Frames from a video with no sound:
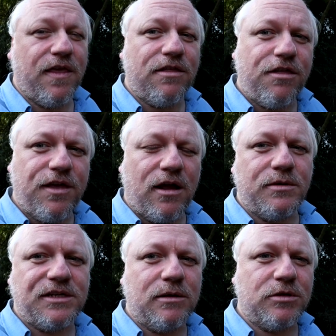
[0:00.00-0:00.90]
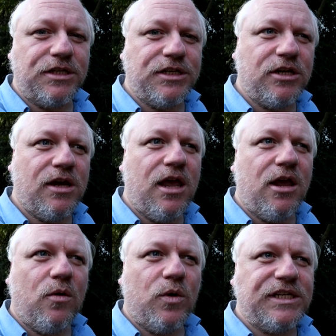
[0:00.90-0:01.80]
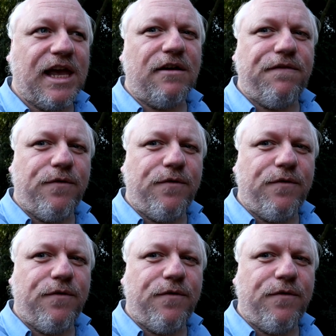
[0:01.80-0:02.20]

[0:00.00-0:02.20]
The other thing I was able to do was get a